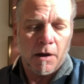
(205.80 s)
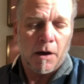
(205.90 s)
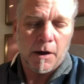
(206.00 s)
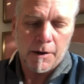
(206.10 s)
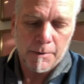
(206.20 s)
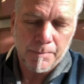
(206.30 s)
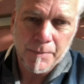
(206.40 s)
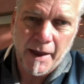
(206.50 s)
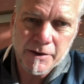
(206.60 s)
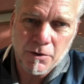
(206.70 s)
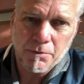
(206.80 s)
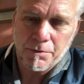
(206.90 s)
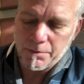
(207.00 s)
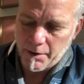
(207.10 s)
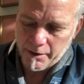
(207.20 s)
I
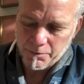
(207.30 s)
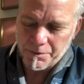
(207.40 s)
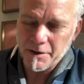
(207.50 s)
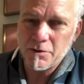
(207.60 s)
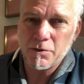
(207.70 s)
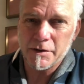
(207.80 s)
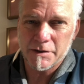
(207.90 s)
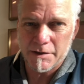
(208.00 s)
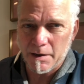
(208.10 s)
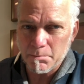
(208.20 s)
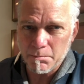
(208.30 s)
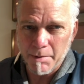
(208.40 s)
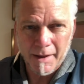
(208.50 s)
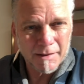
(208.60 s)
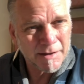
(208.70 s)
don't think you could steam
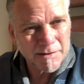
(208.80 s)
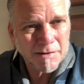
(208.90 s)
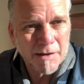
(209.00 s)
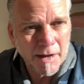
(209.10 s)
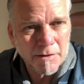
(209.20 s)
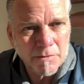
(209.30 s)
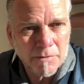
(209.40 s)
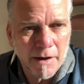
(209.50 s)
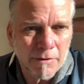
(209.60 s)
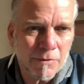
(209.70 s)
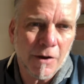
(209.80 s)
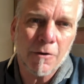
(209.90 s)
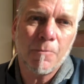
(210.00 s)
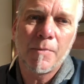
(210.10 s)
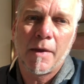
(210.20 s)
bend this. I don't
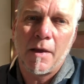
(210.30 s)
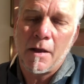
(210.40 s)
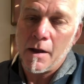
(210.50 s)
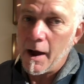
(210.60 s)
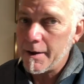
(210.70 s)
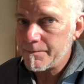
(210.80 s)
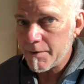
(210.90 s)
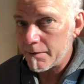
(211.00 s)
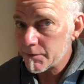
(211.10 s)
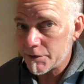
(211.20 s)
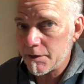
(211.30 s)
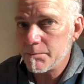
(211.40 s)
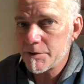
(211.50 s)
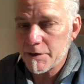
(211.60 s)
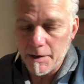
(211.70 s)
know. I've never seen
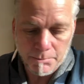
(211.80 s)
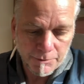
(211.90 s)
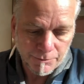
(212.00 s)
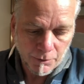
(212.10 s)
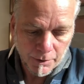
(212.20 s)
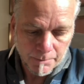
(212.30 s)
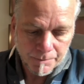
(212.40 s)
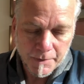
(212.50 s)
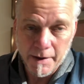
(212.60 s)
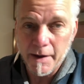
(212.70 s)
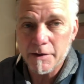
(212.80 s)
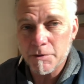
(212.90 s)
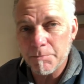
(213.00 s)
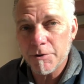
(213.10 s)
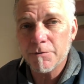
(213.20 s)
mesquite before. It's
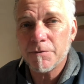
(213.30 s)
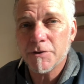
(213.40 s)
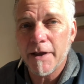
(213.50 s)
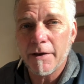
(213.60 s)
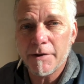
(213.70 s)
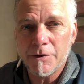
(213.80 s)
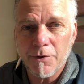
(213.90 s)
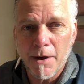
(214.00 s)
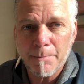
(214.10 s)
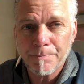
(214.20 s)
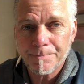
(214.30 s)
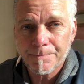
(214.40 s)
a beautiful sounding drum.